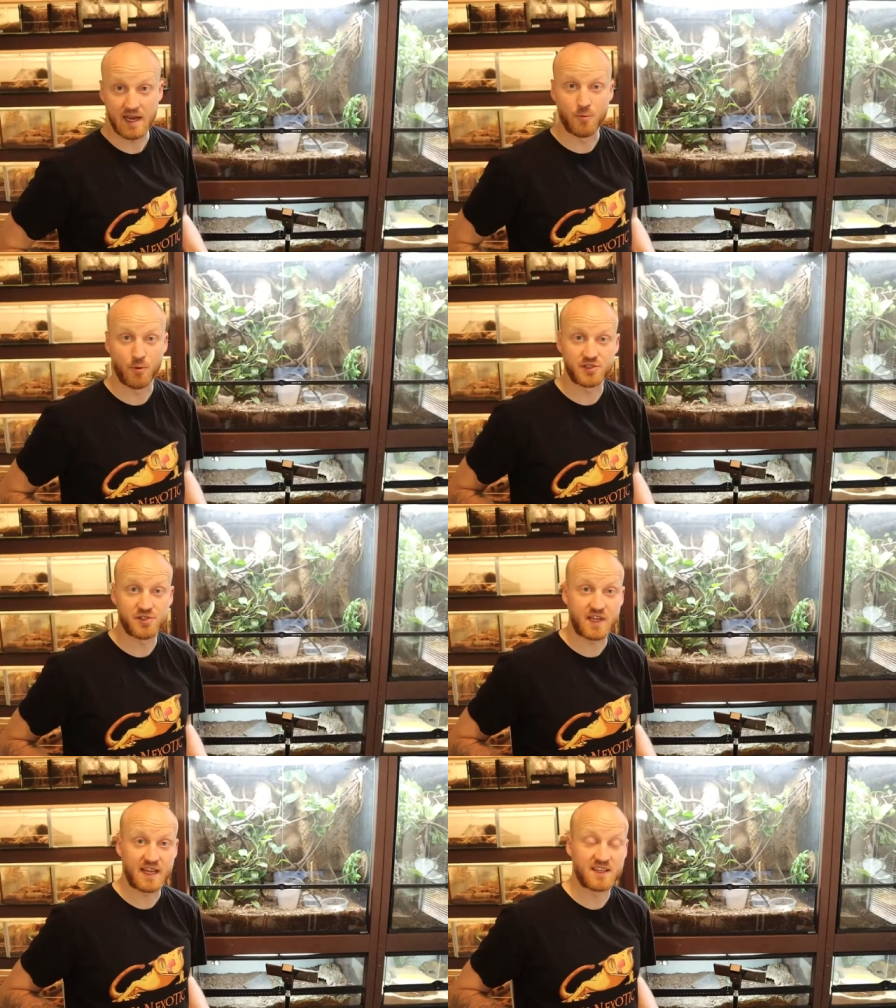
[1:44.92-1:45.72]
And once
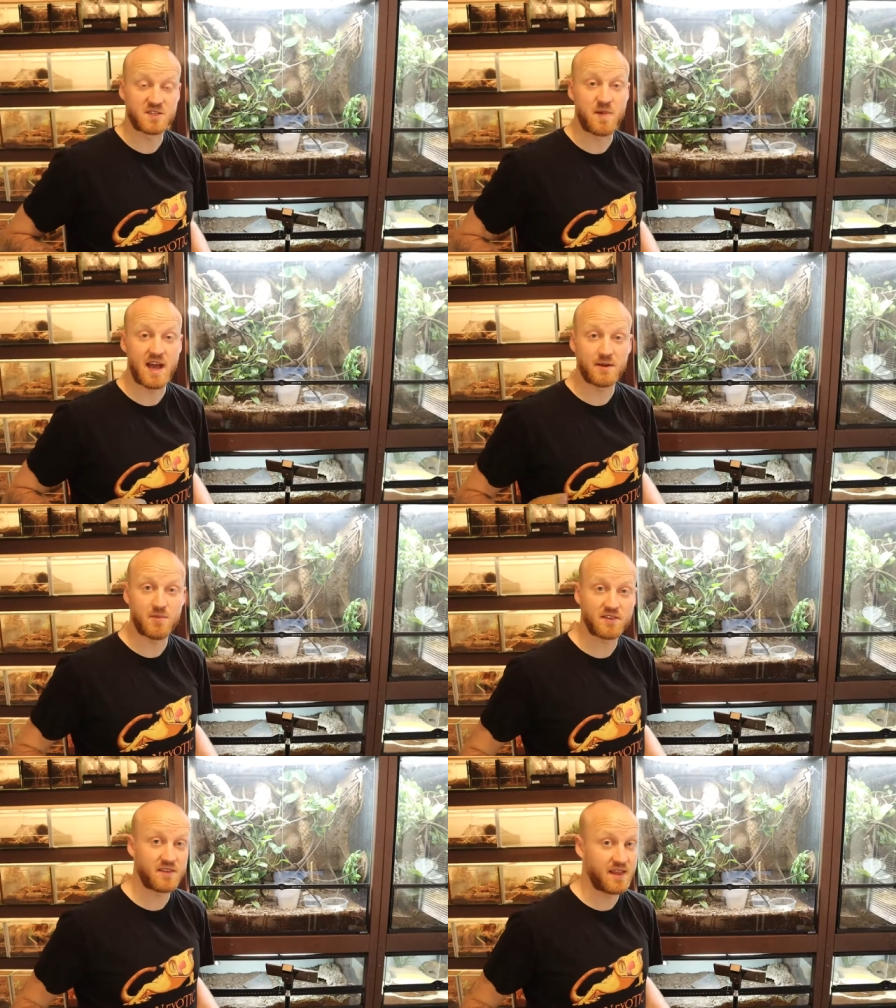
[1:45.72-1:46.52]
you got the sphagnum
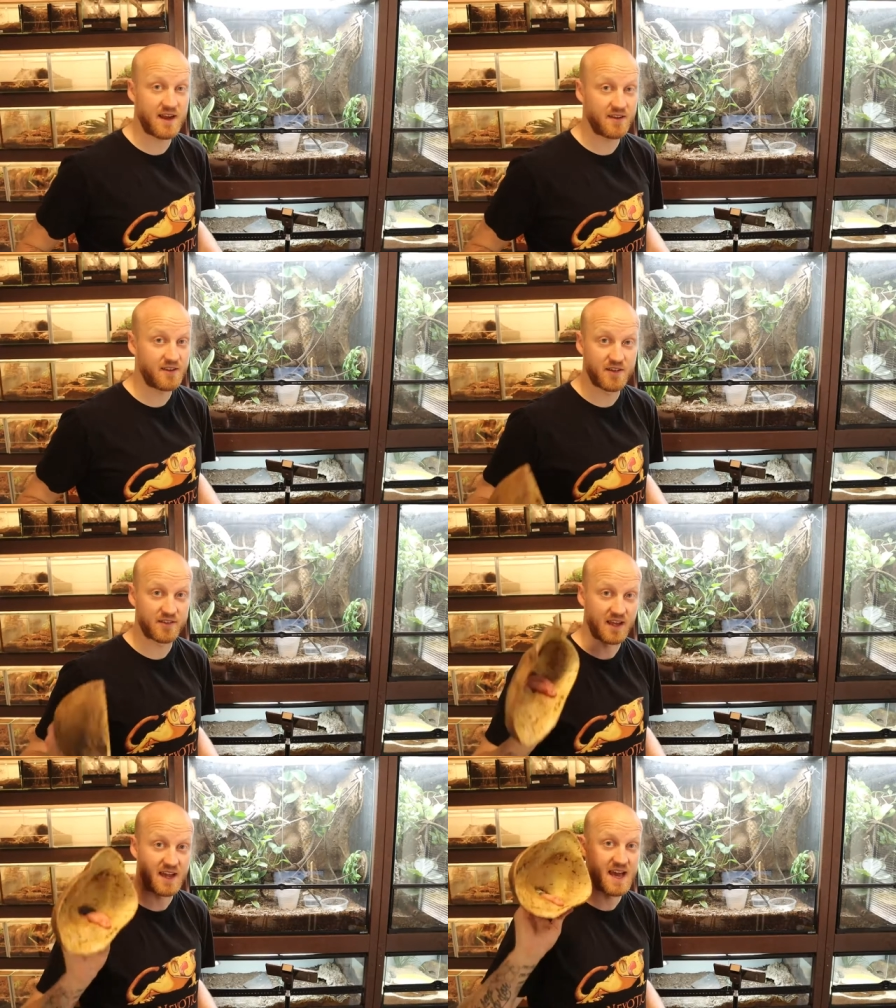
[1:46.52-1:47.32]
moss in there, you're
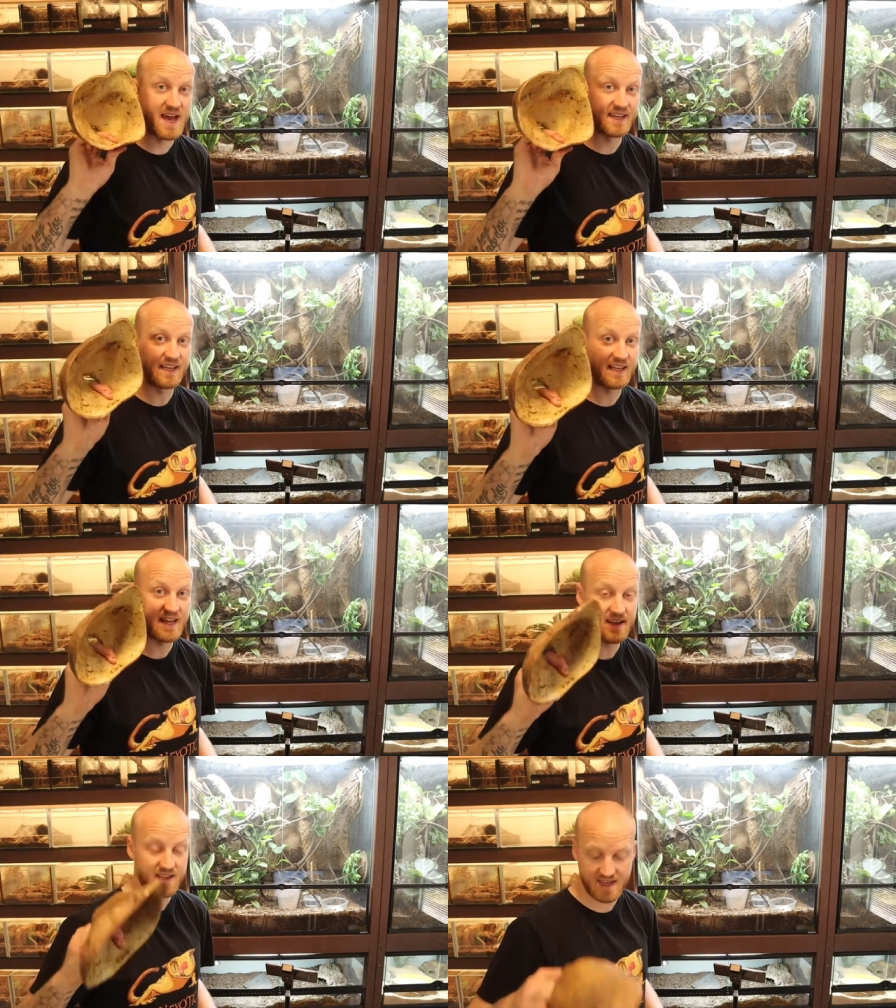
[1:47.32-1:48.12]
just going to add the
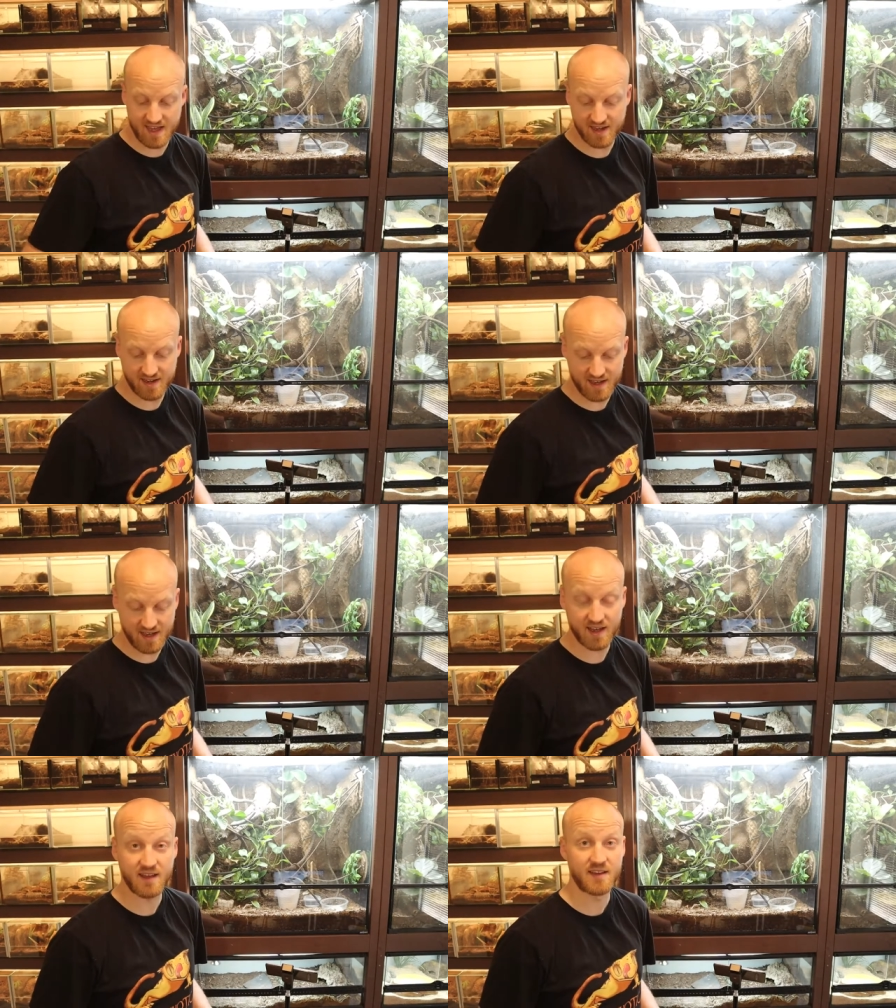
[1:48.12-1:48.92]
lid and
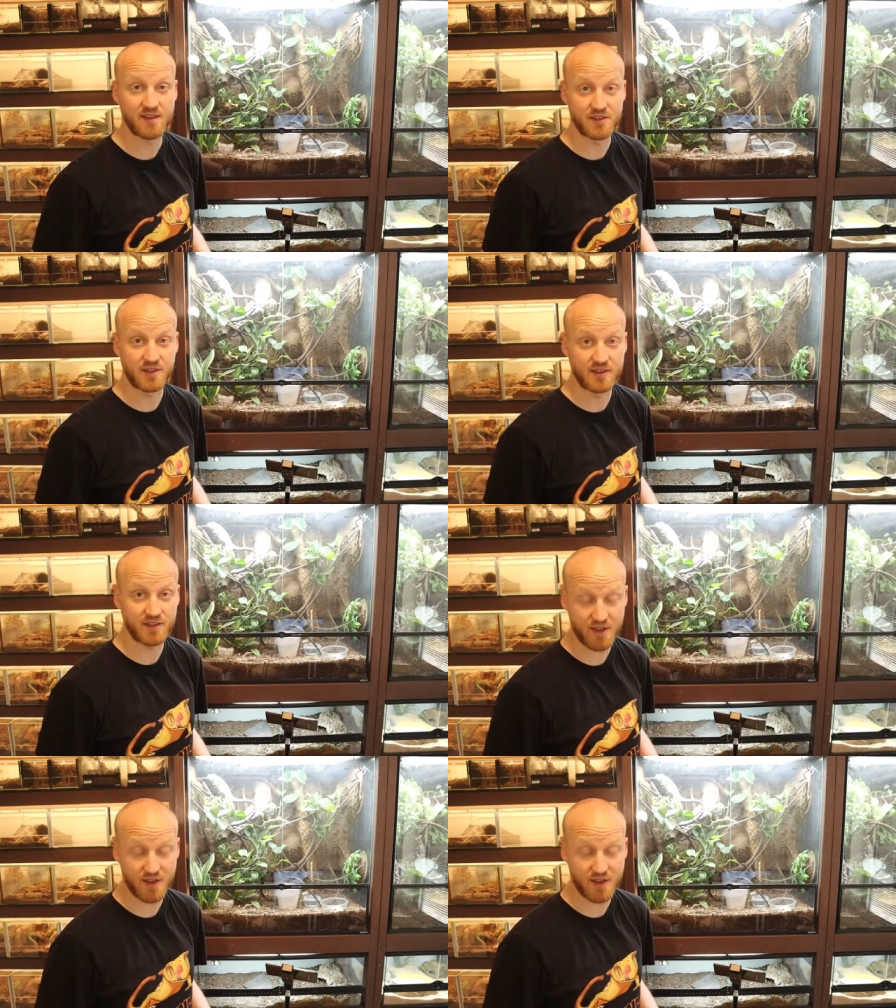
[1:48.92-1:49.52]
uh, you're good to